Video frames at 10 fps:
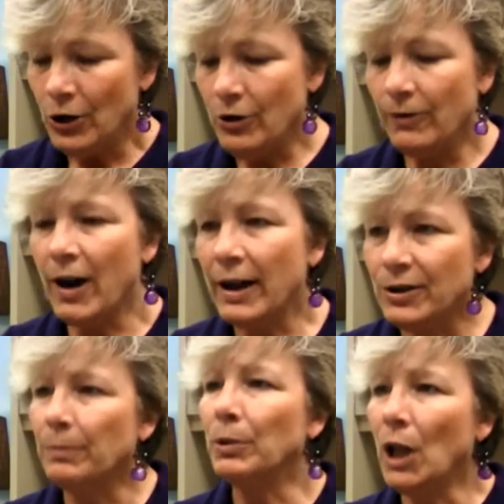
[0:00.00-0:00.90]
you've got
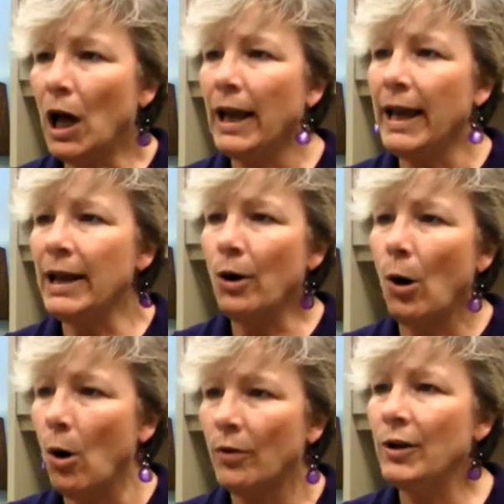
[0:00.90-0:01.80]
to plug in
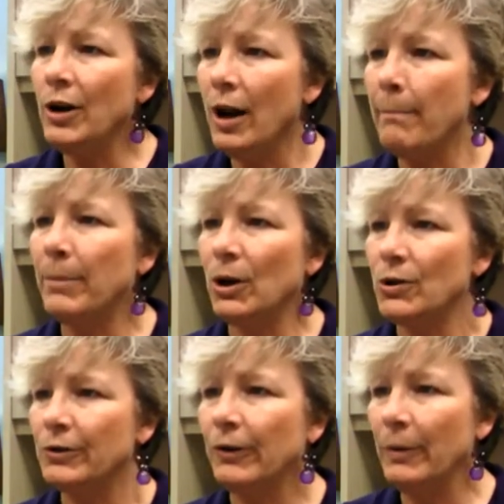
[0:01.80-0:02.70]
all the
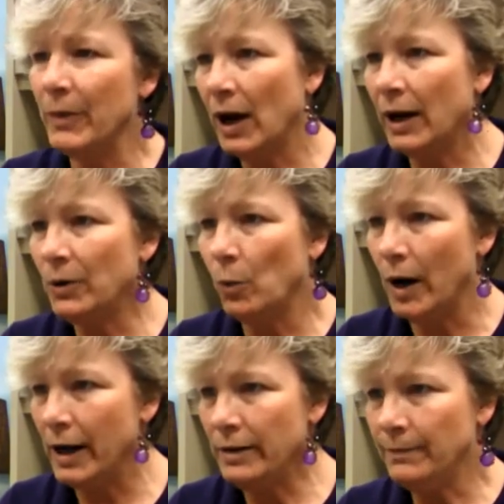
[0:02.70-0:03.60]
numbers from the
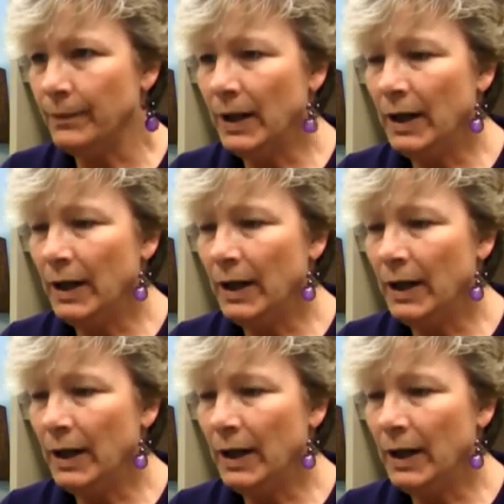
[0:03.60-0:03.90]
HUD-1.